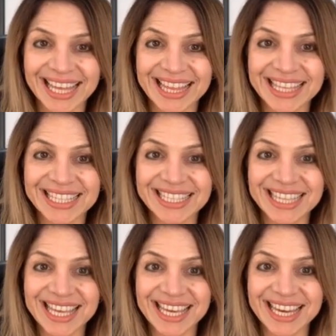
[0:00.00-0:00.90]
This is the
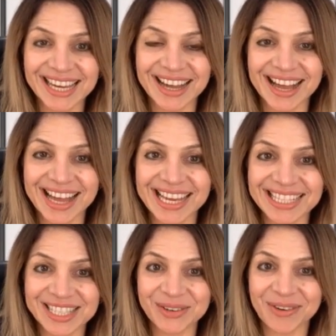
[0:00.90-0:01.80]
year, guys,
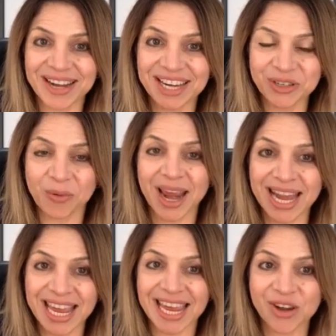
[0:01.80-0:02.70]

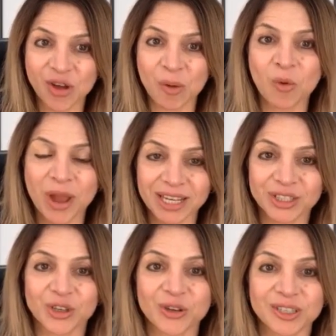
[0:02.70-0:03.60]
2020. No more
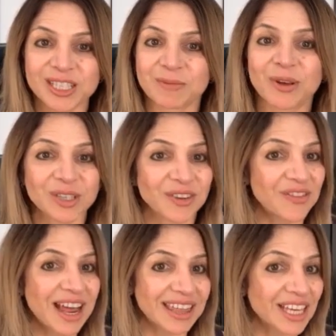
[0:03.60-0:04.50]
excuses, because if
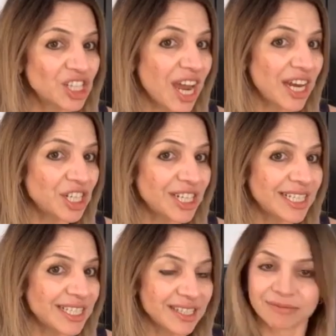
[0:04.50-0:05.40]
nothing changes,
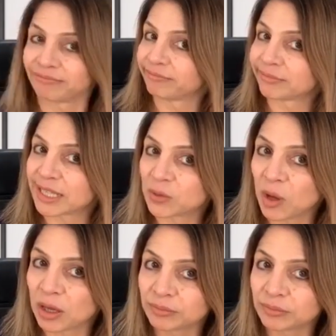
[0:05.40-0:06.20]
guess what?